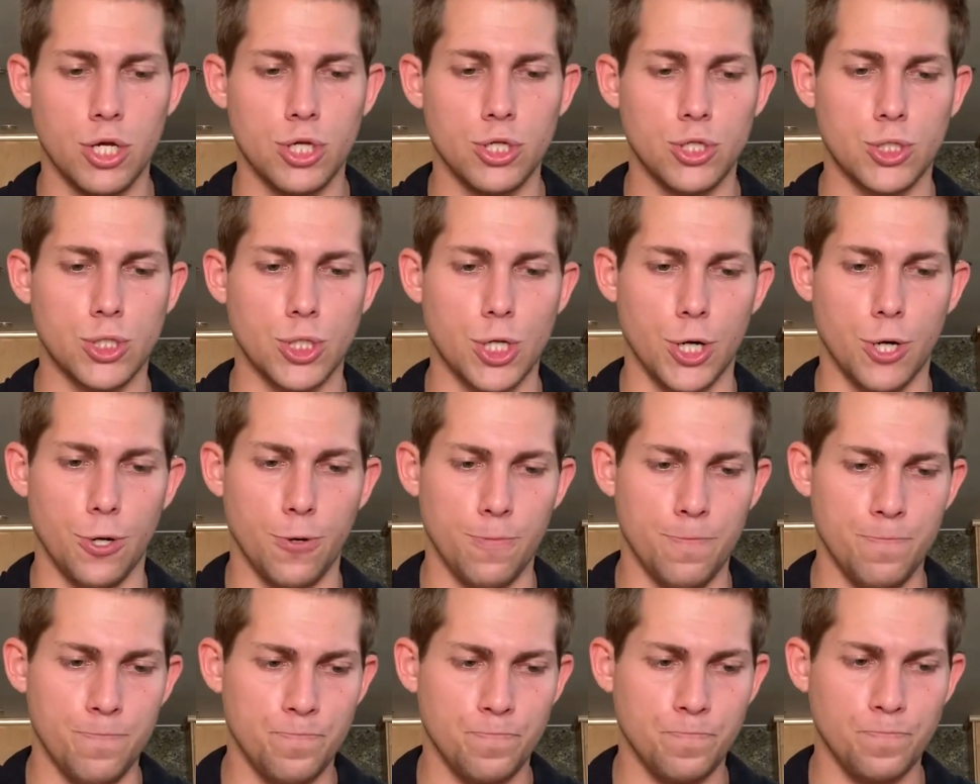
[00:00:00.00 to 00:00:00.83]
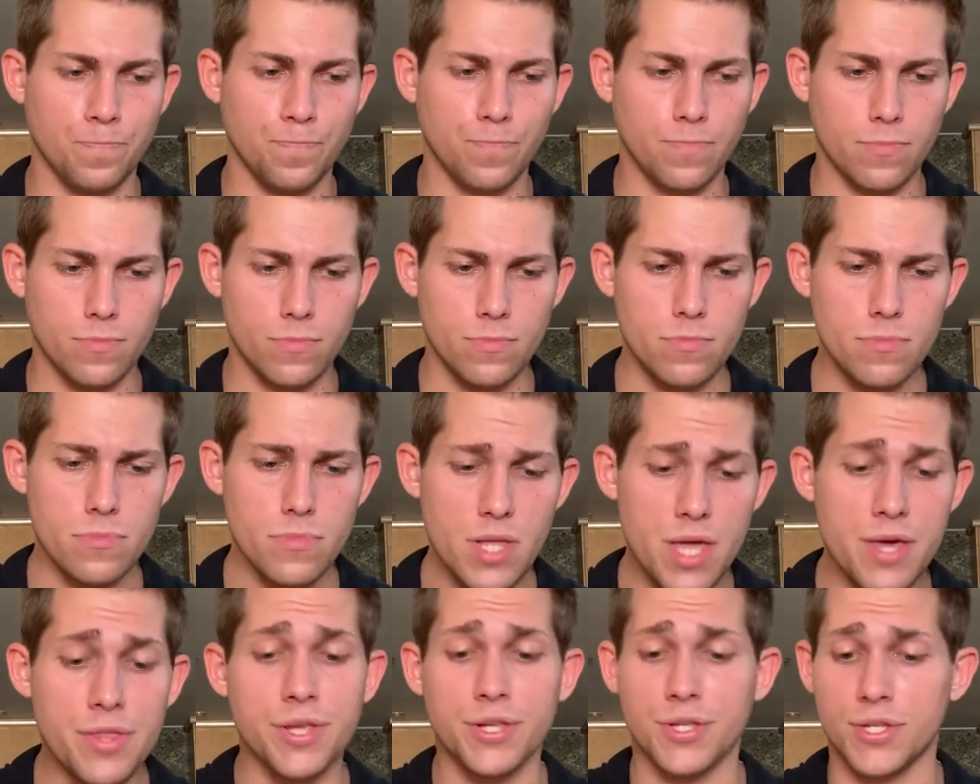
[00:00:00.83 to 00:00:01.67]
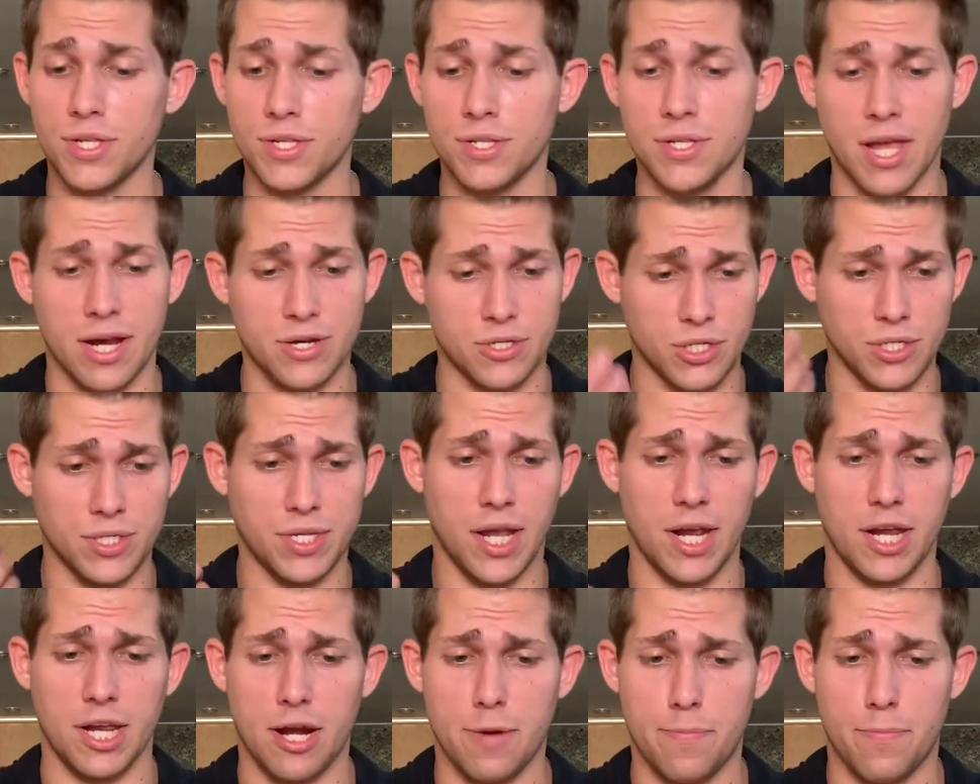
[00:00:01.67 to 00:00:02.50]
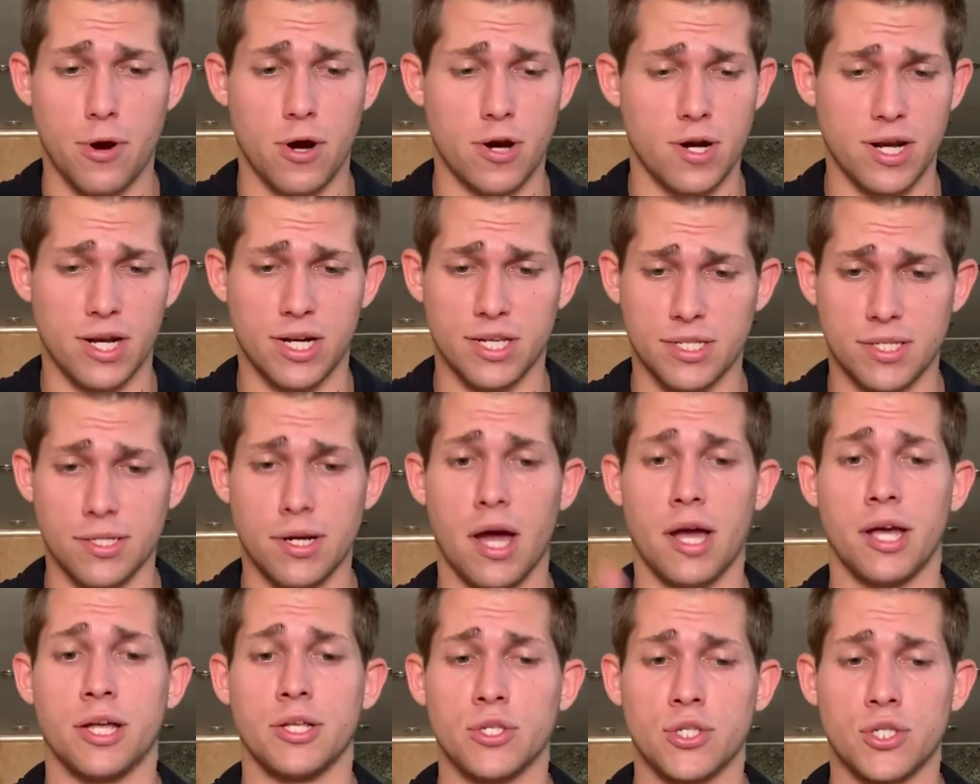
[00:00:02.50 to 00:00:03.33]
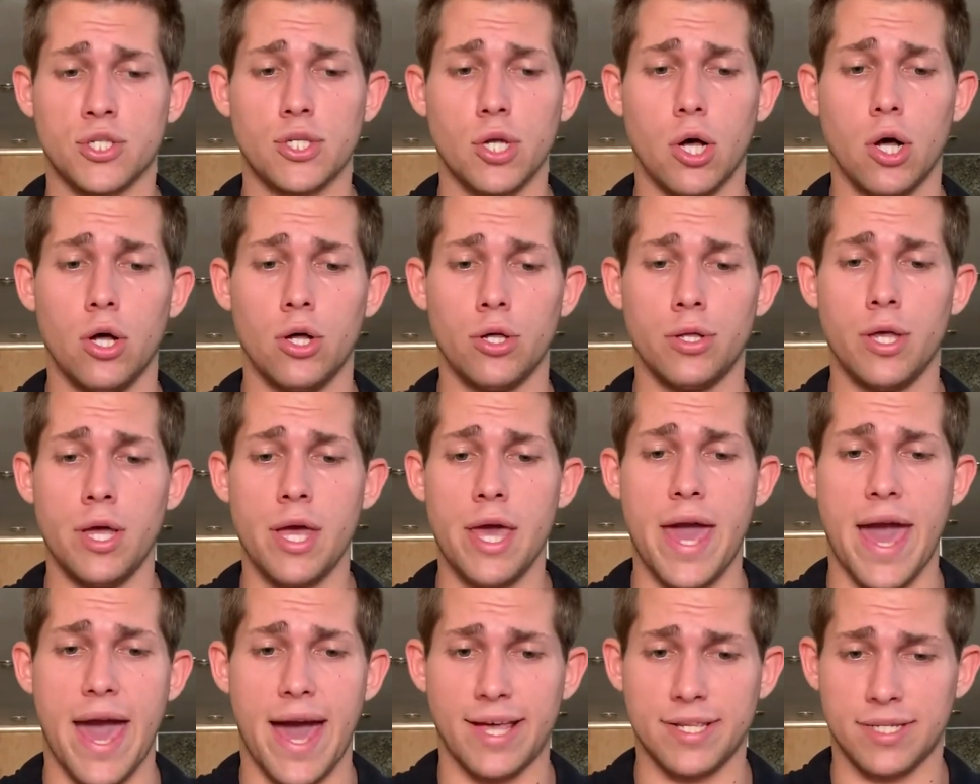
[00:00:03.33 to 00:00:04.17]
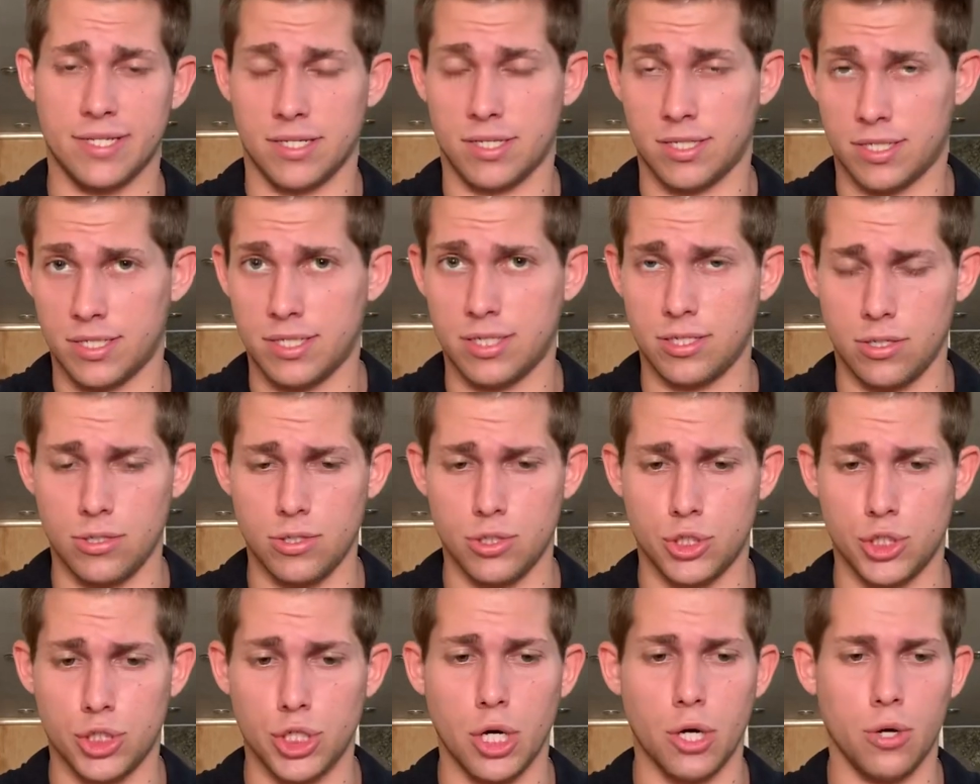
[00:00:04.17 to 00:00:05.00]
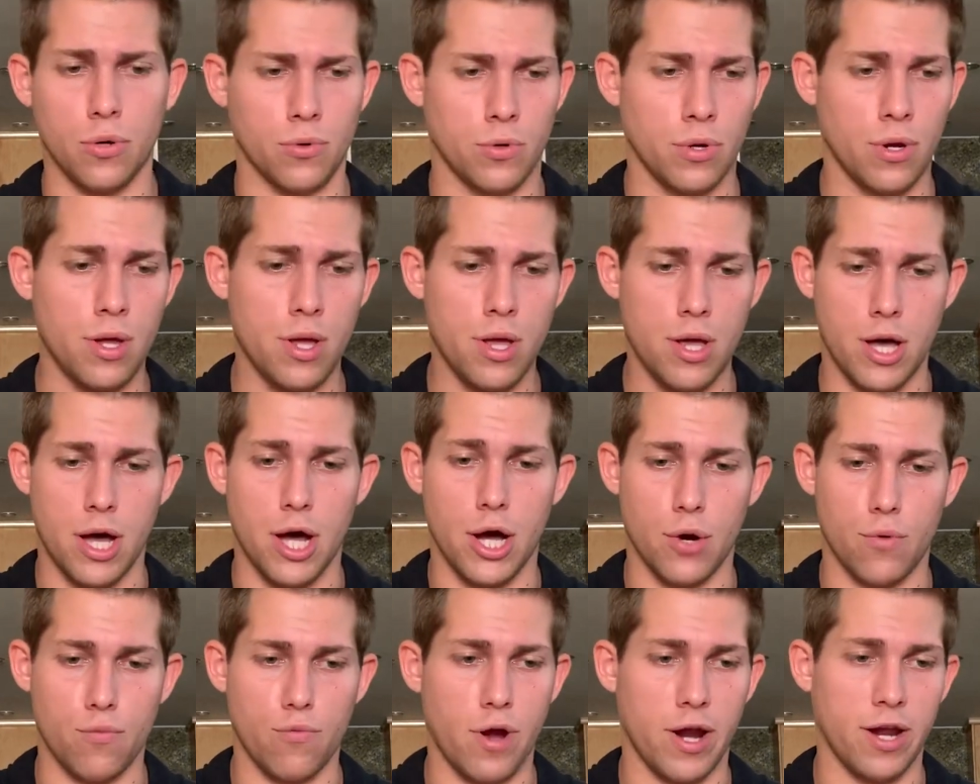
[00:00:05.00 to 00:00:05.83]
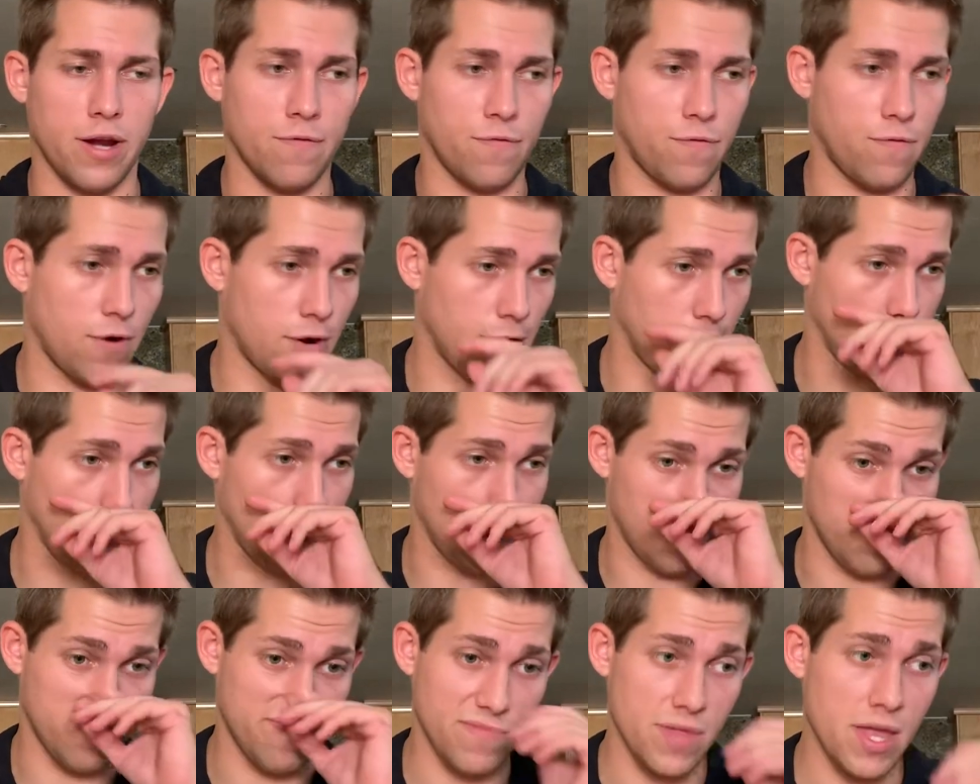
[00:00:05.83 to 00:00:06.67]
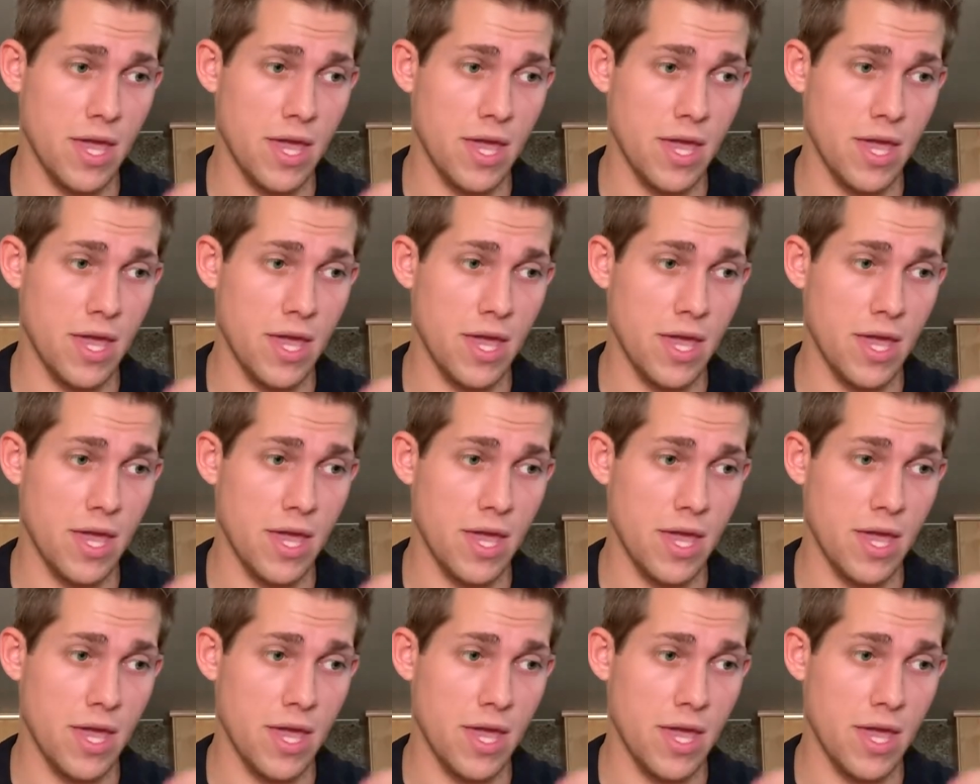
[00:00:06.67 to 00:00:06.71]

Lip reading: So this is actually taken apart and it's not installed as it's shown right in front of you.